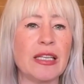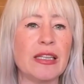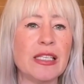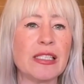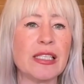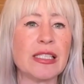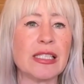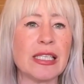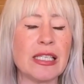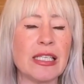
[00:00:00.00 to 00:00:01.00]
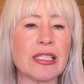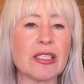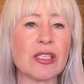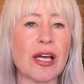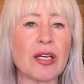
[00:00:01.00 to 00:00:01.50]
This is the
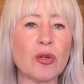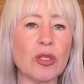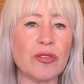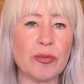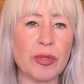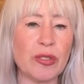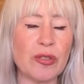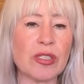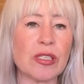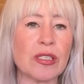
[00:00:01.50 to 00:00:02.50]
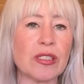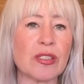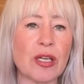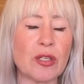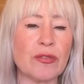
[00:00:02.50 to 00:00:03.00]
cycle of abuse,
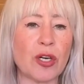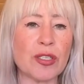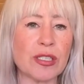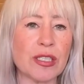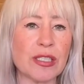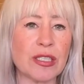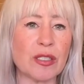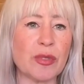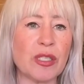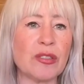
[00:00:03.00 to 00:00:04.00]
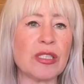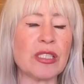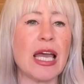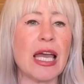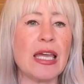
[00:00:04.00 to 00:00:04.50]
cycle of narcissistic abuse,
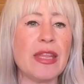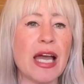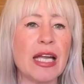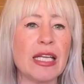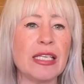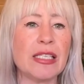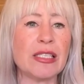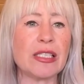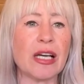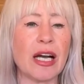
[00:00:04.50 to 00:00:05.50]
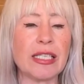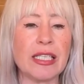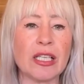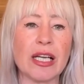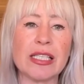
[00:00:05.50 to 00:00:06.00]
and that is
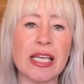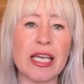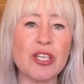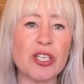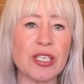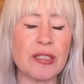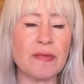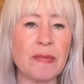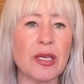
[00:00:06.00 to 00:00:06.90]
idealization.